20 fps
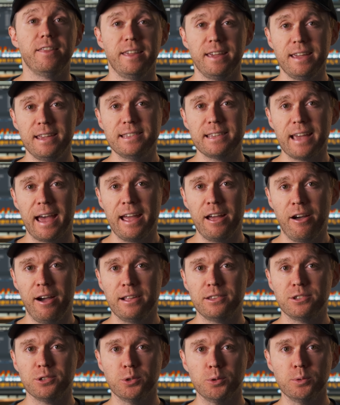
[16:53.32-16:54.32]
These
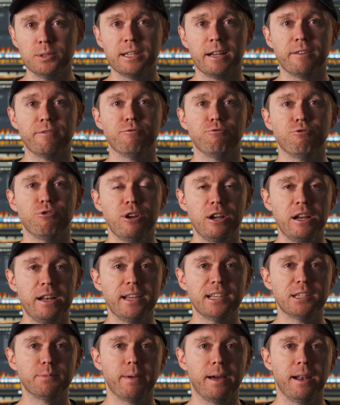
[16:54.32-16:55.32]
AI tools have
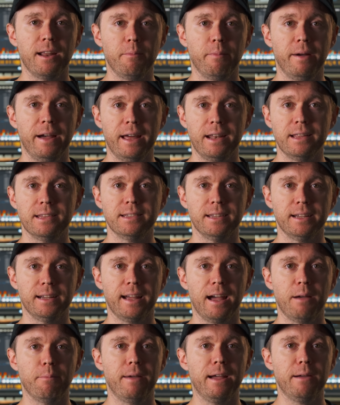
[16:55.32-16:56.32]
really sped up my
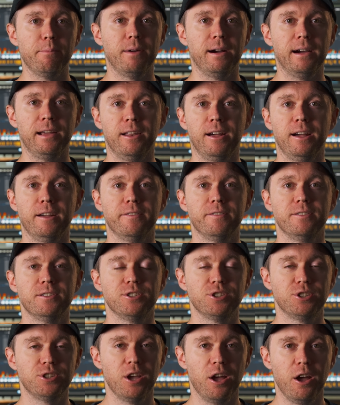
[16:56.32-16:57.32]
editing and make my life
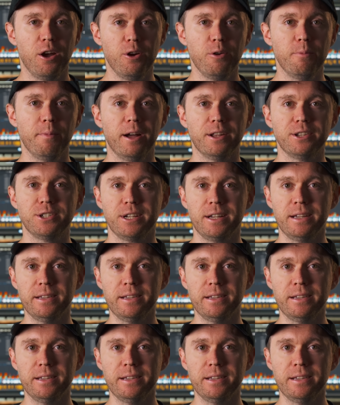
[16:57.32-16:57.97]
so much